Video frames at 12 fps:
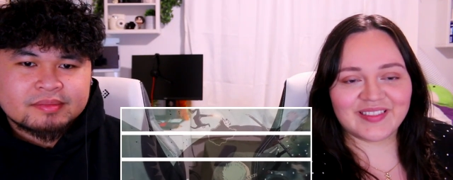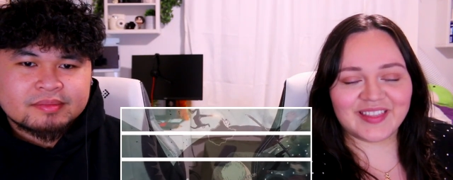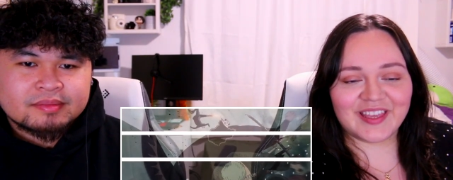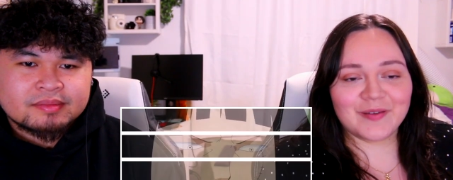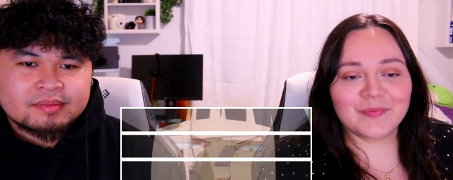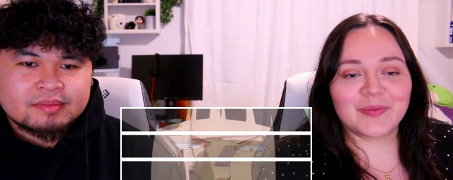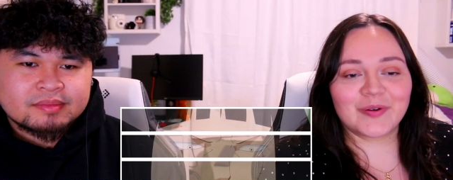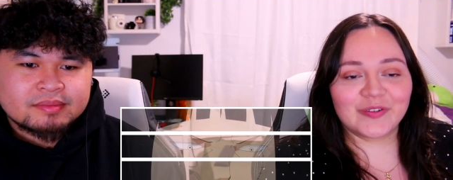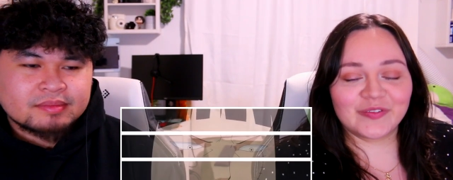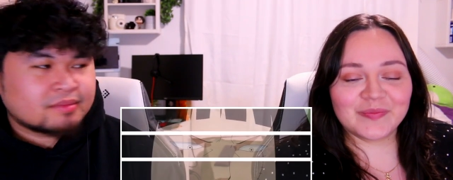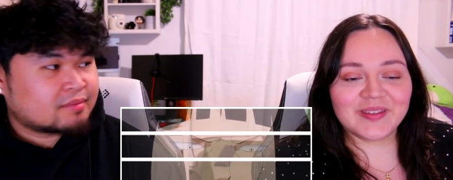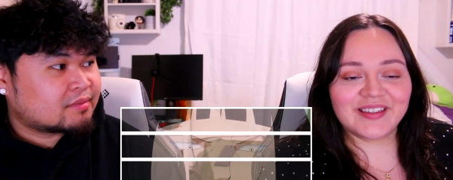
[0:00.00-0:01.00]
Speaker 1: the
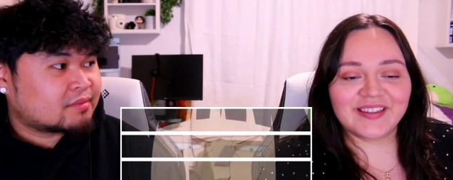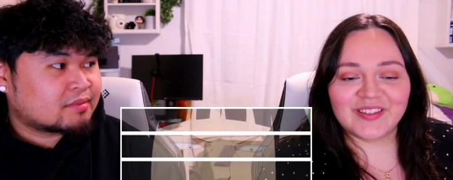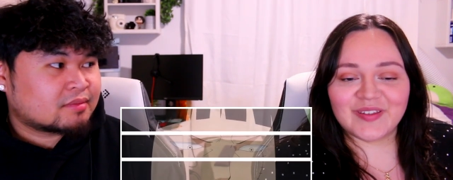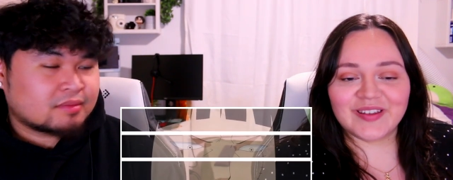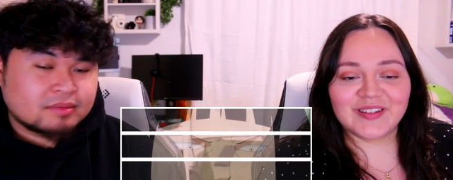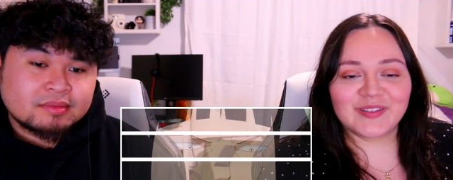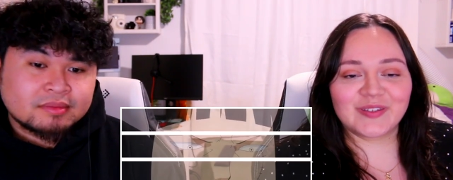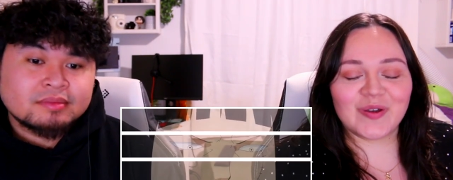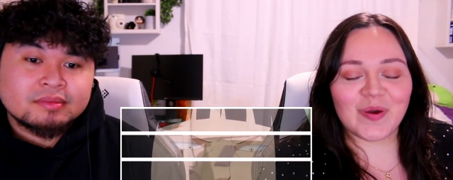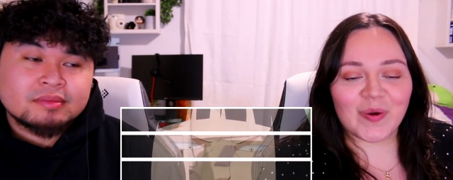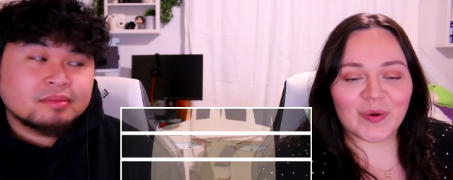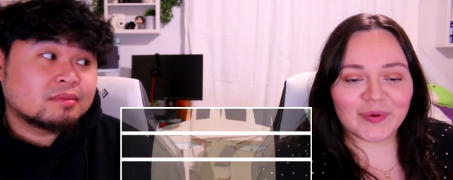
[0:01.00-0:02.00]
improvement, you can
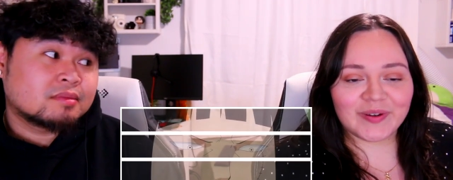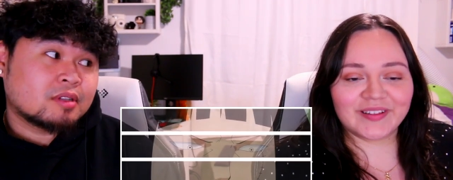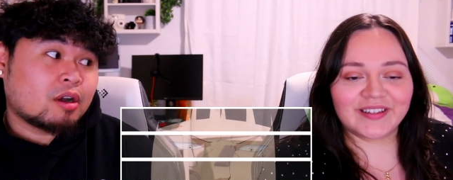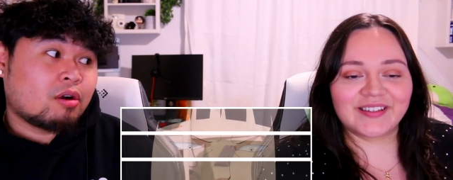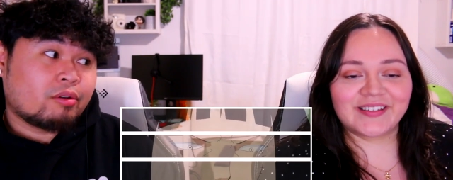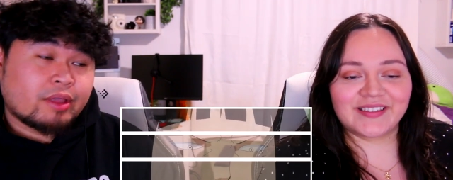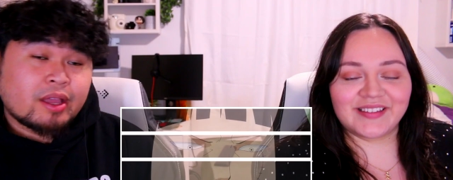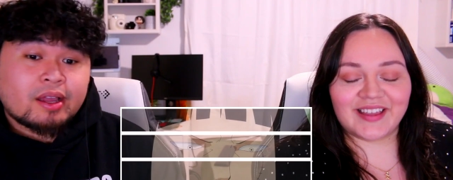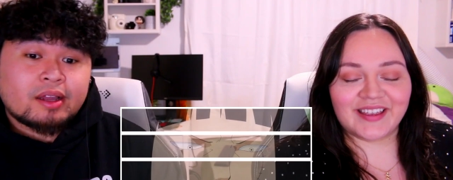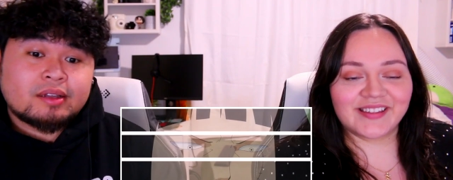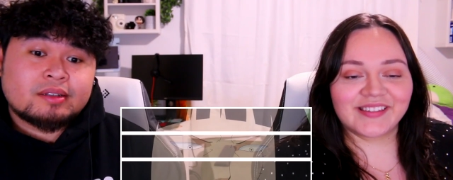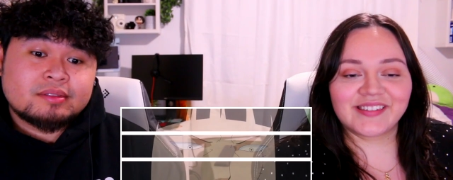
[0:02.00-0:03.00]
oh, totally. Oh
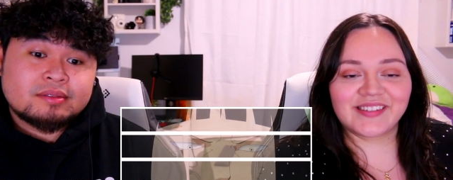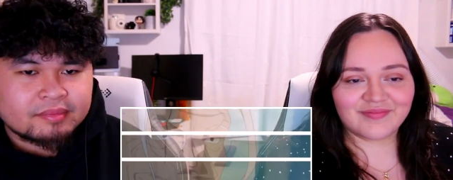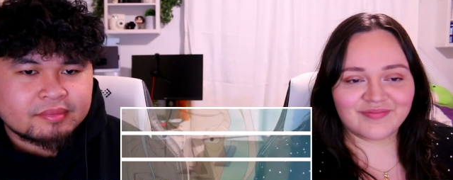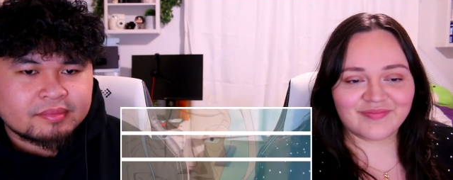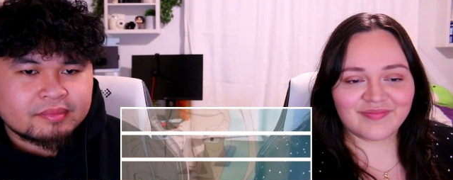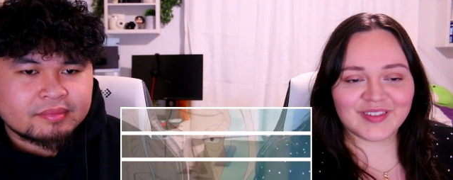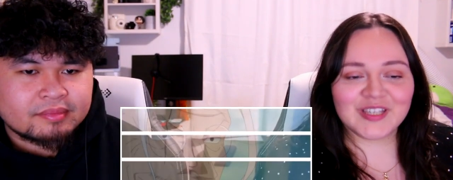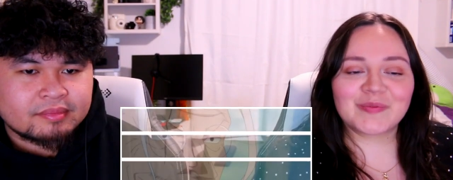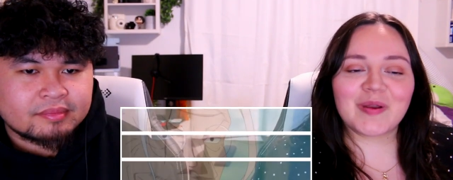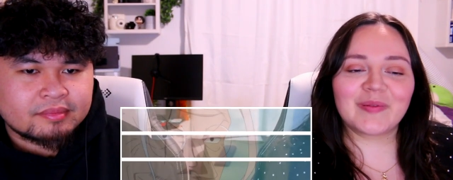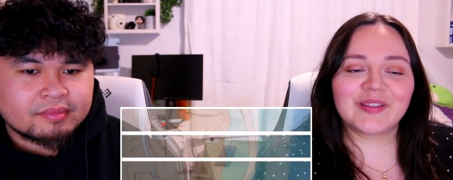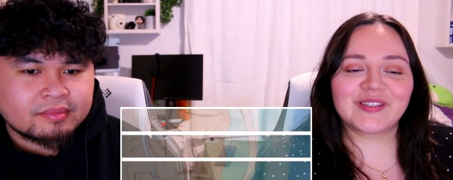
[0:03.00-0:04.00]
yeah. Like,
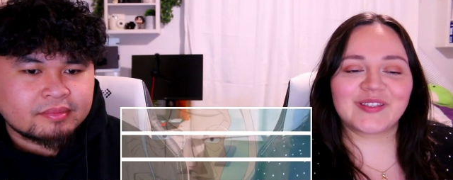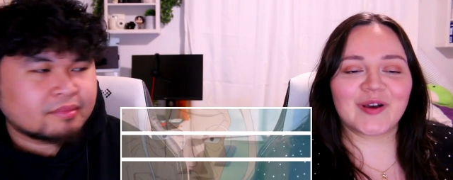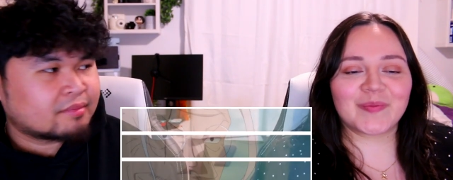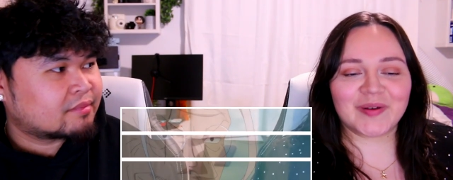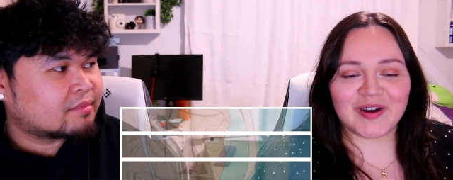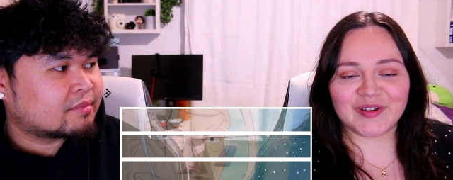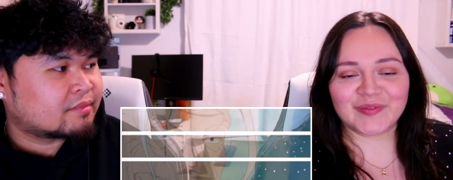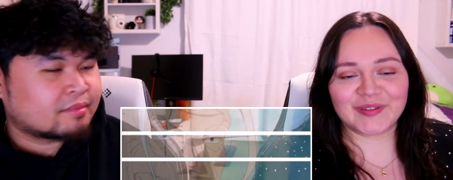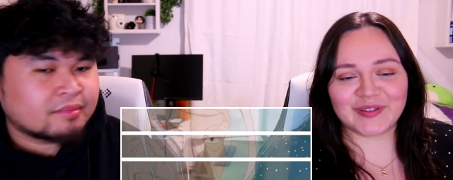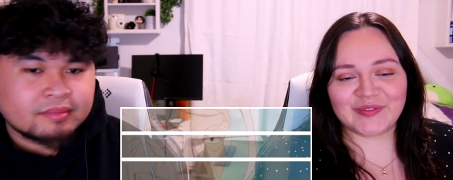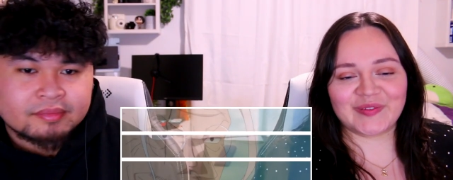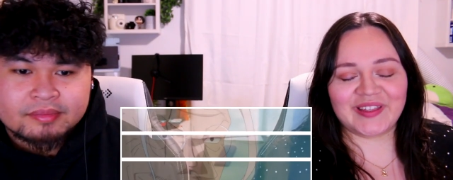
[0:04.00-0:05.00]
he's probably so proud of
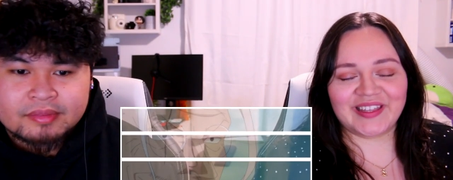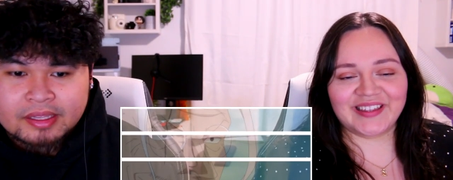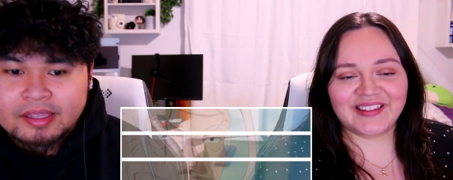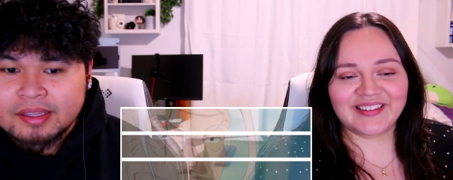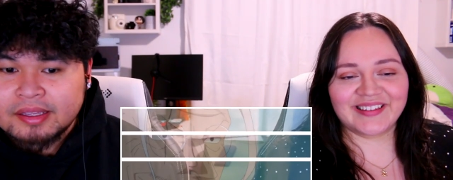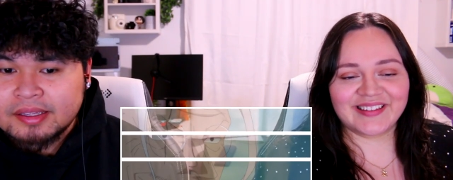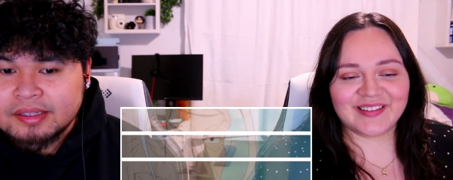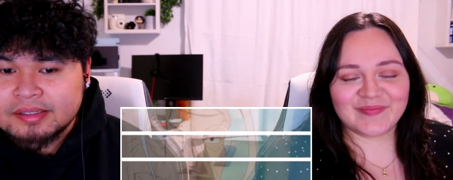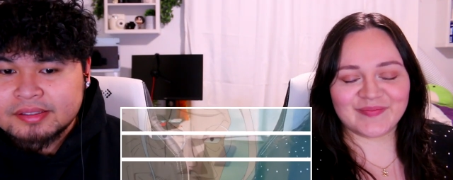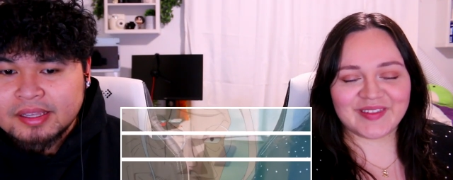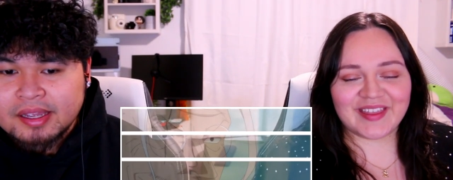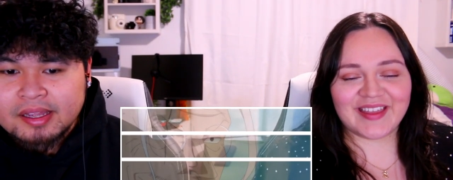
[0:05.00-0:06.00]
Luffy. Oh he
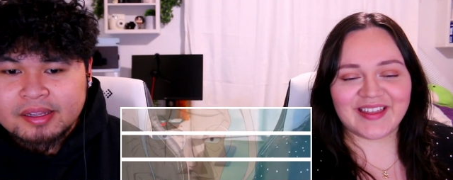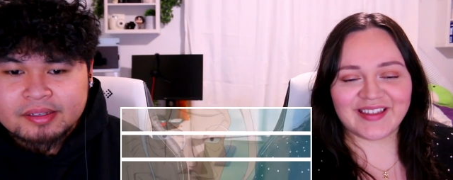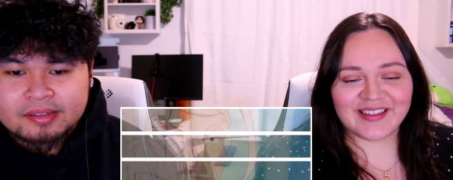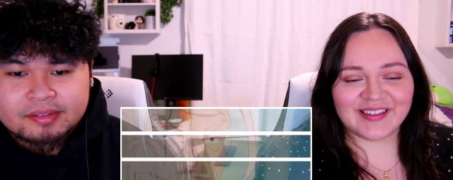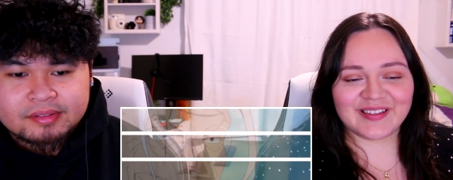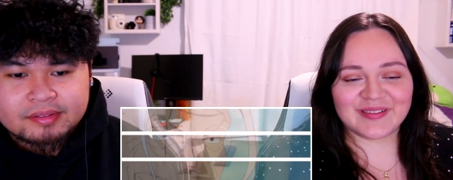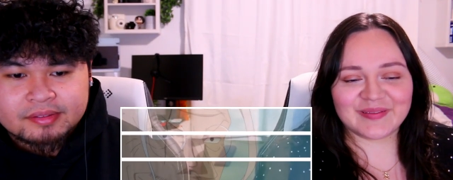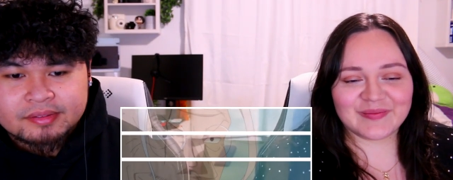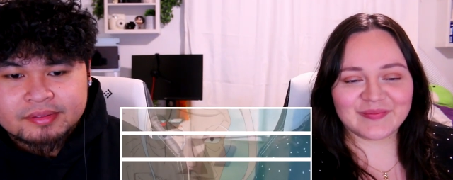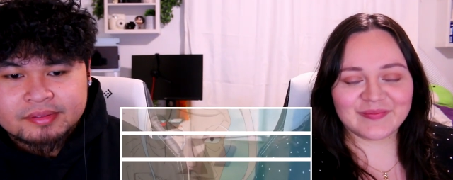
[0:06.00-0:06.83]
is. Yeah. yeah.